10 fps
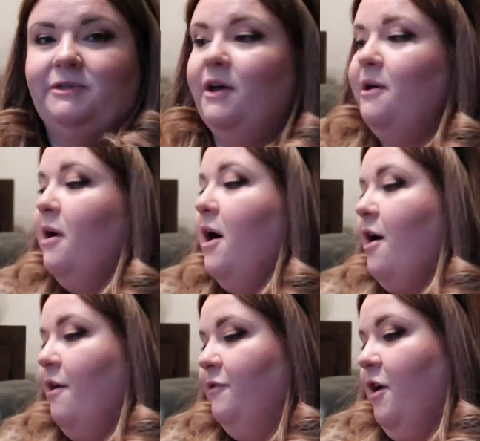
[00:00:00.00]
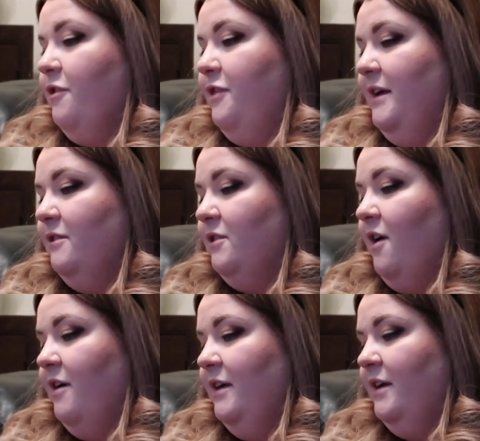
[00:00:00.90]
so I've got things
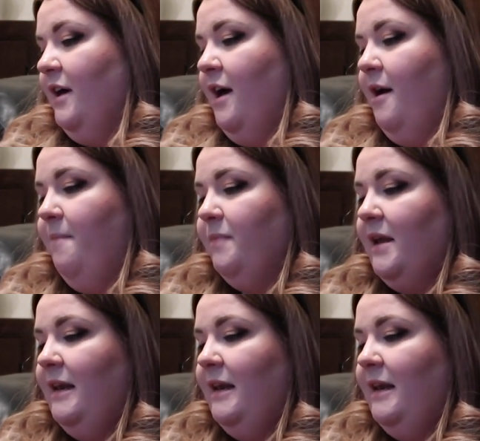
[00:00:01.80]
like um,